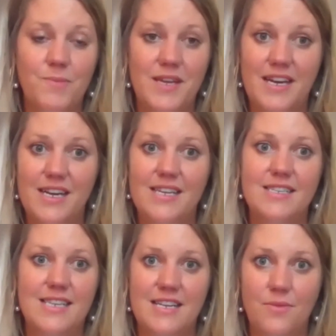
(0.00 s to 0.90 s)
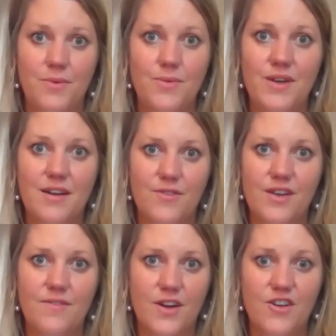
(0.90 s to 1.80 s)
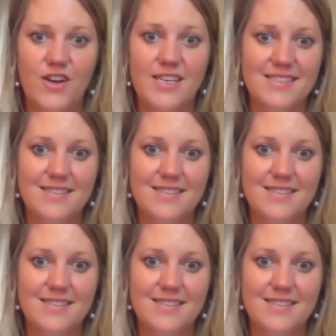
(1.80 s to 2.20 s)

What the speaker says: beyond and through recovery of our crisis.